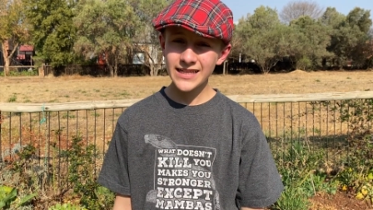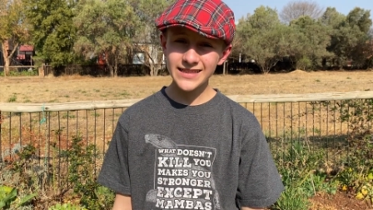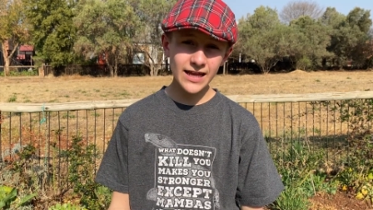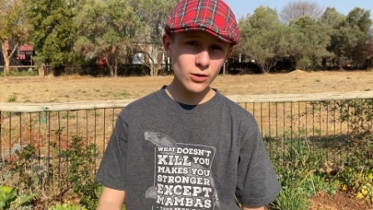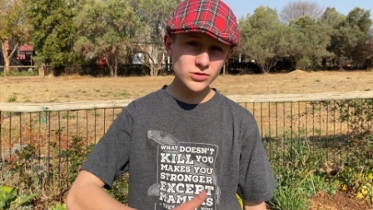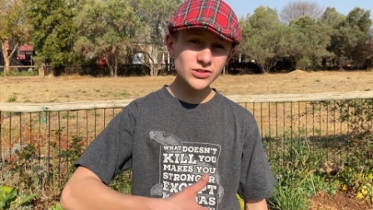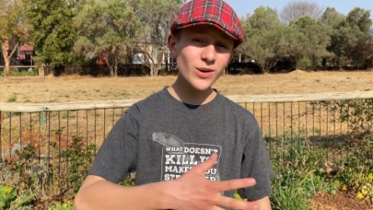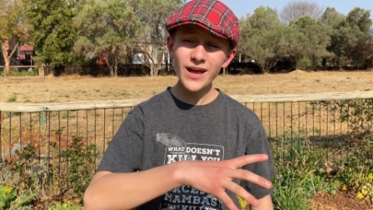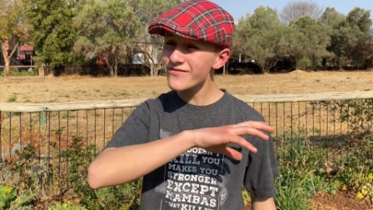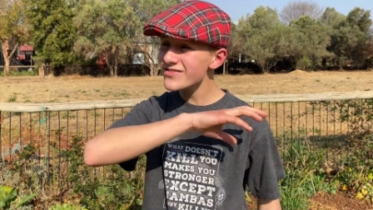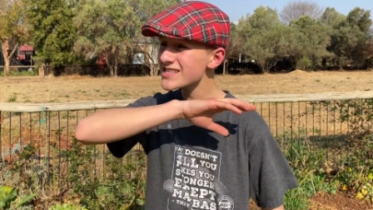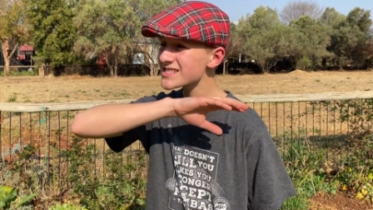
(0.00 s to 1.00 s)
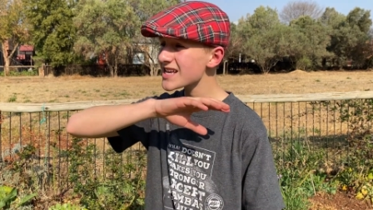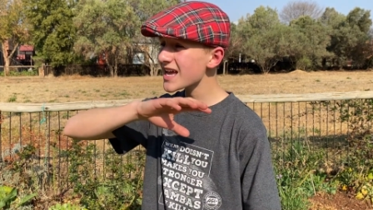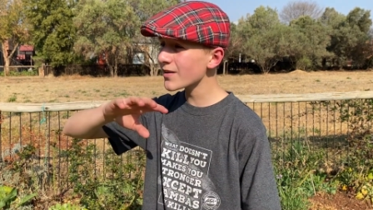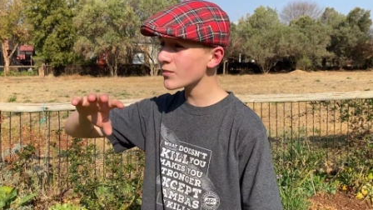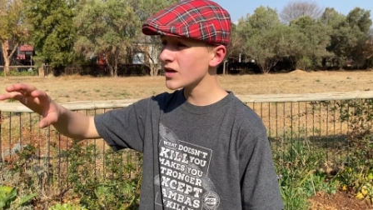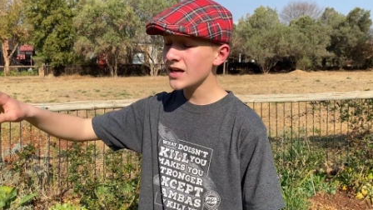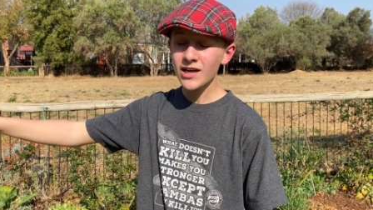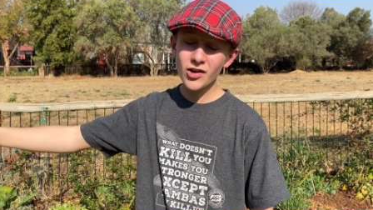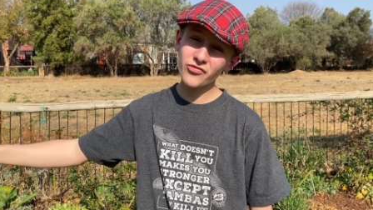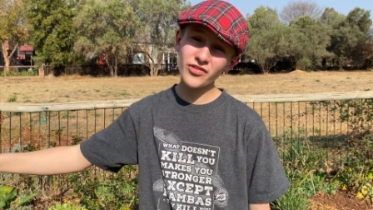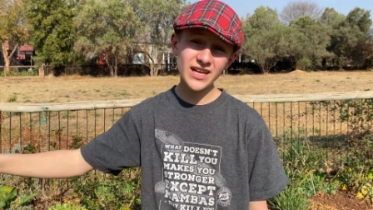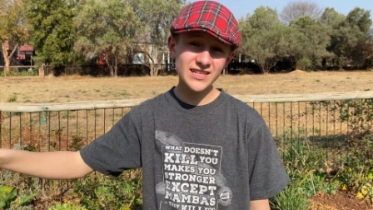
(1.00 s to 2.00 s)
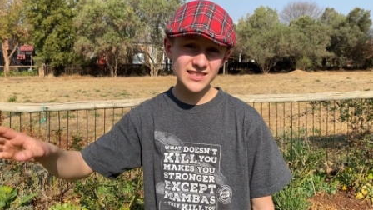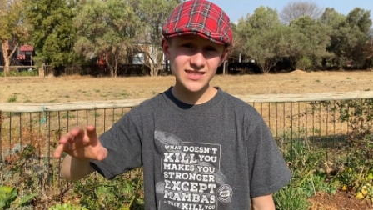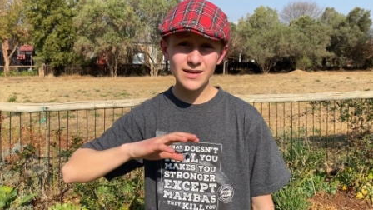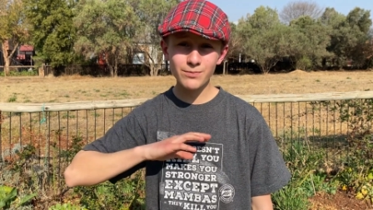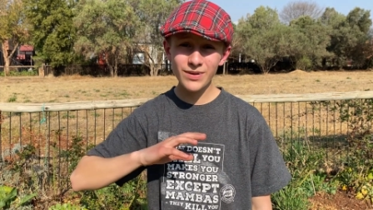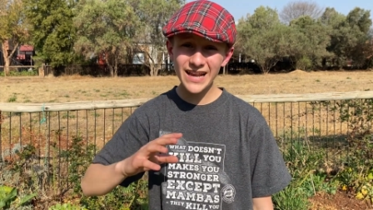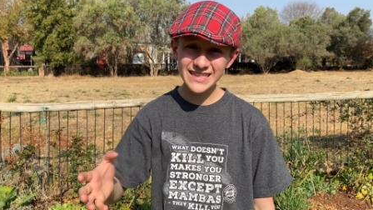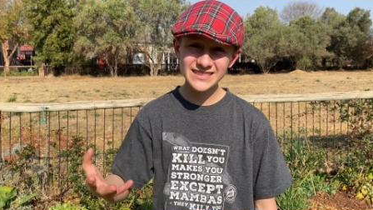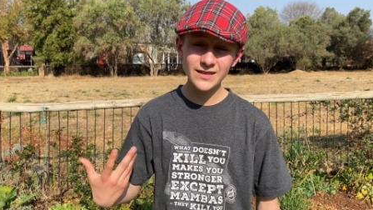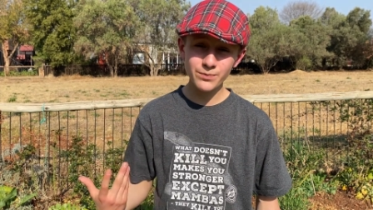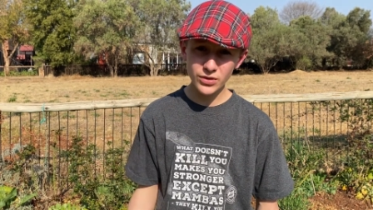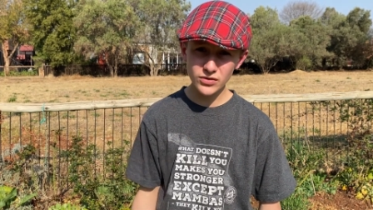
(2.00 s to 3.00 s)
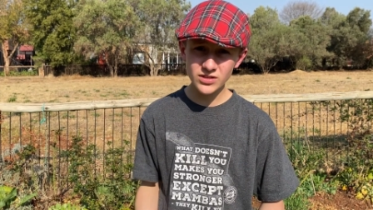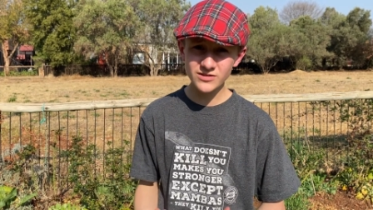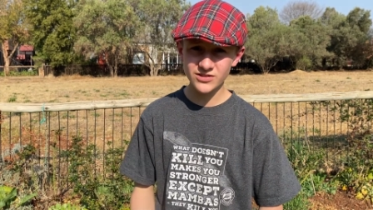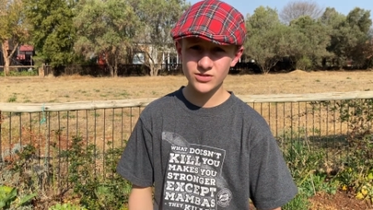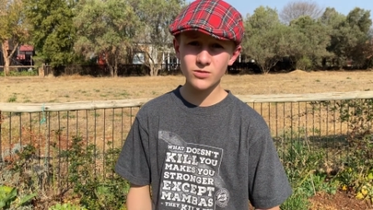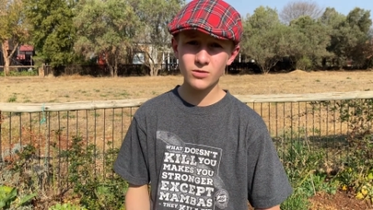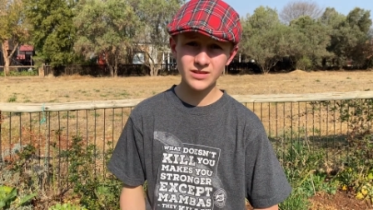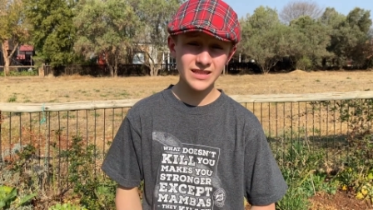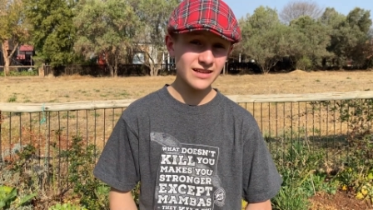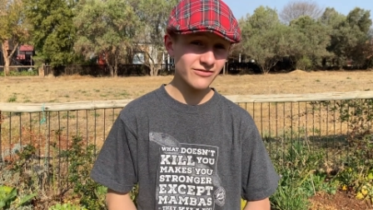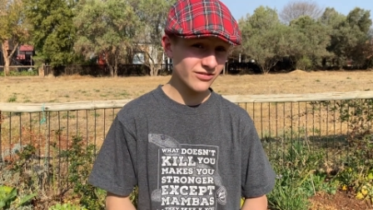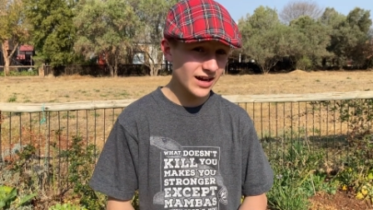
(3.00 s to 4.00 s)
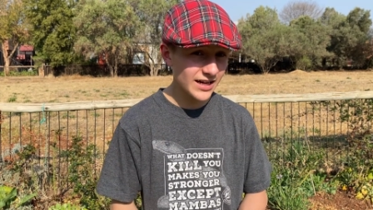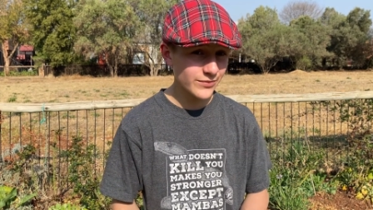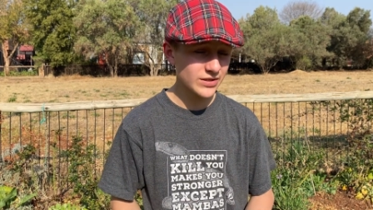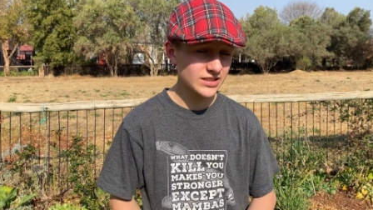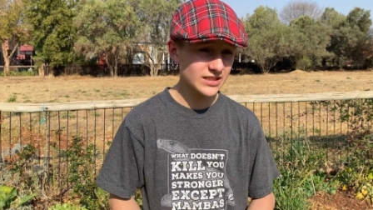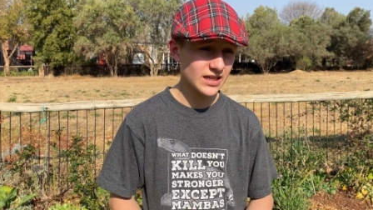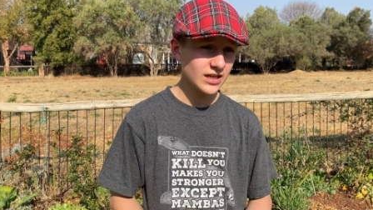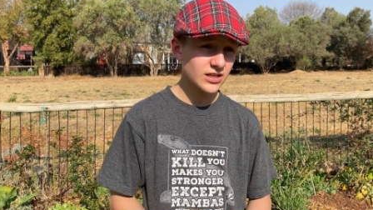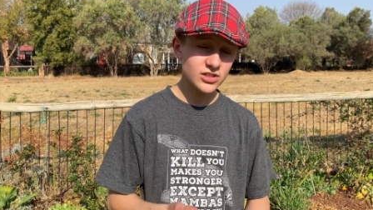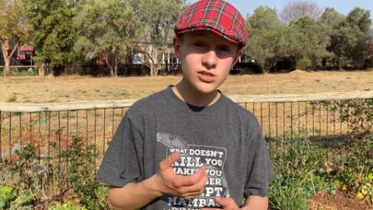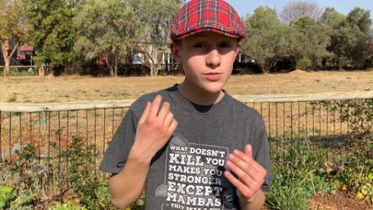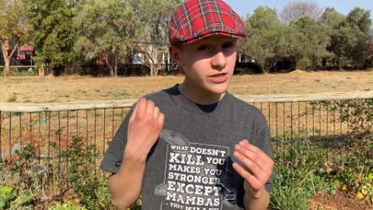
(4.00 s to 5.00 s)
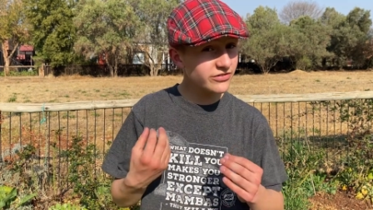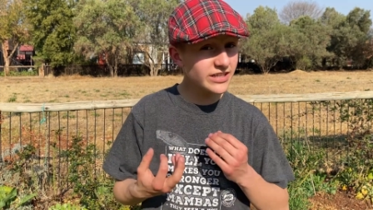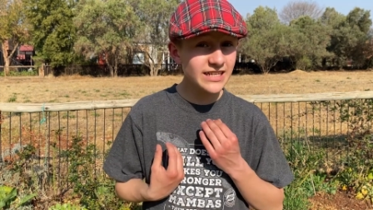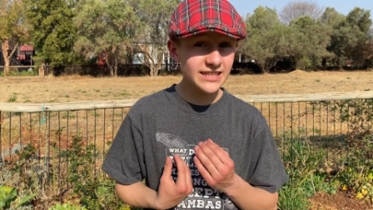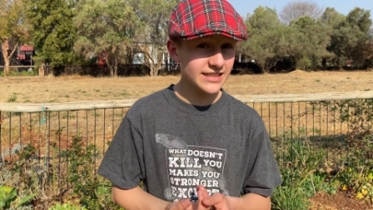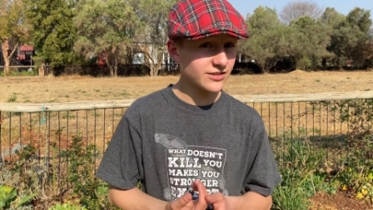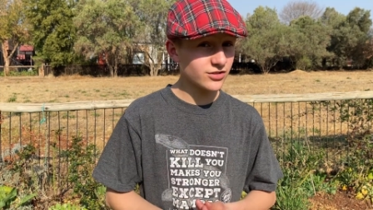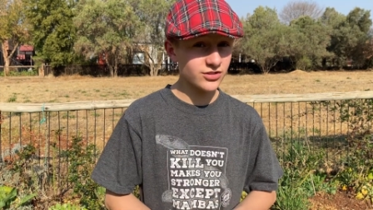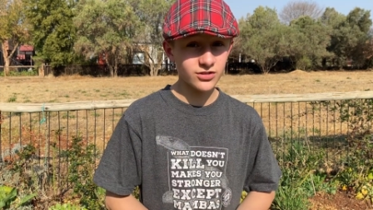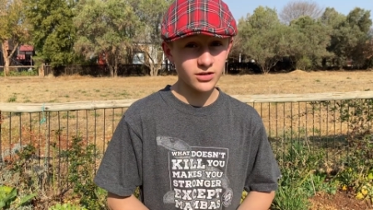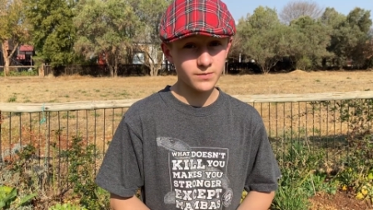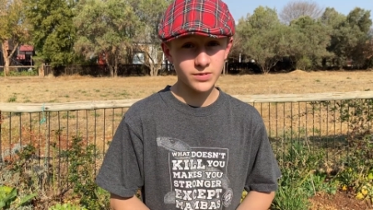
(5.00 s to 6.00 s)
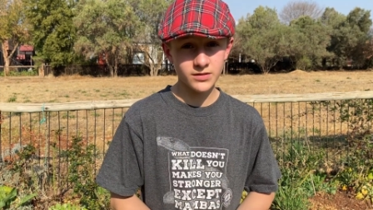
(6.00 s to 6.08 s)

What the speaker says: They also have the same effects that plastic bottles do on the environment, so we really need to stop.